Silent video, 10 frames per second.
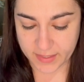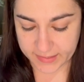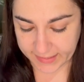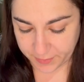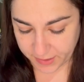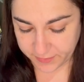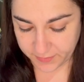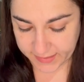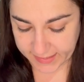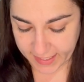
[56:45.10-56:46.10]
So I do
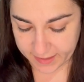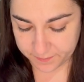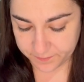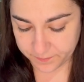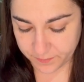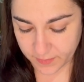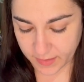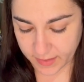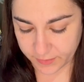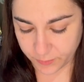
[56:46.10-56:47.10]
the same.
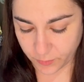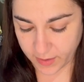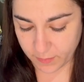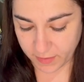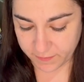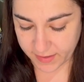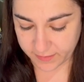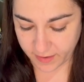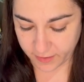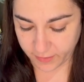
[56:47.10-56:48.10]
I draw out my Venn
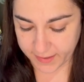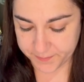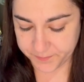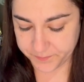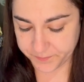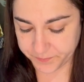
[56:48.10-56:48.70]
diagram,